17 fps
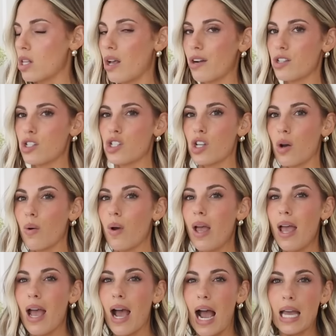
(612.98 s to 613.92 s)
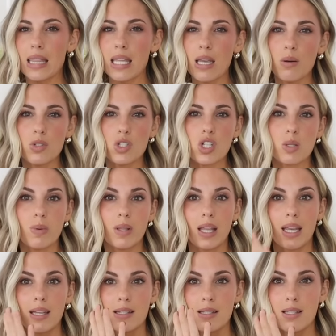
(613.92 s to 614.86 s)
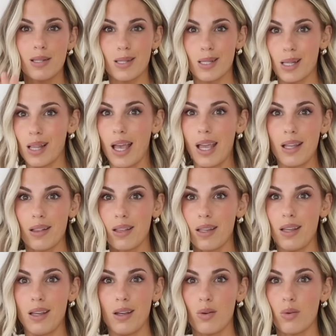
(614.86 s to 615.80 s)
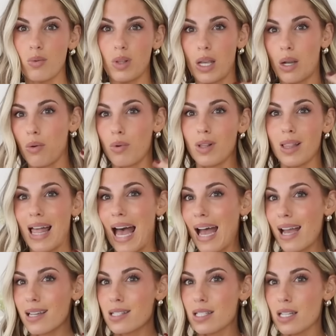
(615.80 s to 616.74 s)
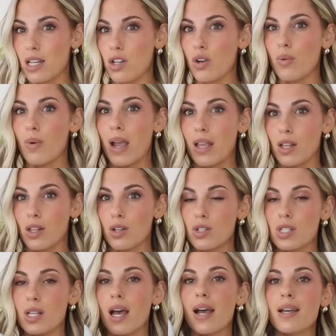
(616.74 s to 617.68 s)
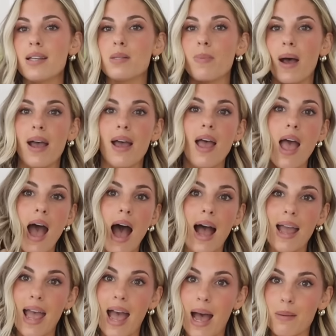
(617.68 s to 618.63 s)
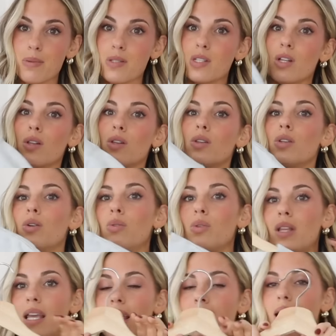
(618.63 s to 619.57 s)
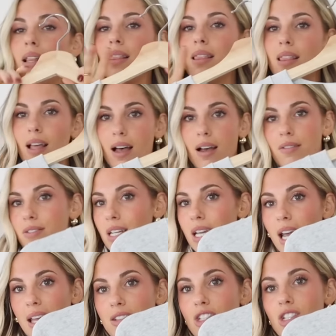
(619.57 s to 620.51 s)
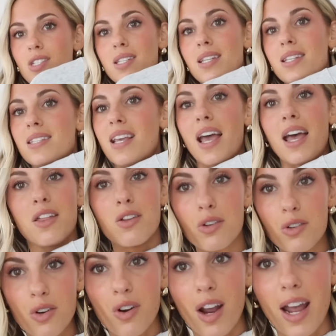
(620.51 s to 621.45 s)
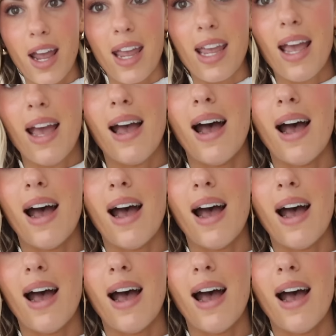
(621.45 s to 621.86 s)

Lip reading: large. So I think it would just be like slightly like relaxed in your regular size. But I absolutely loved, again, just this heathered gray.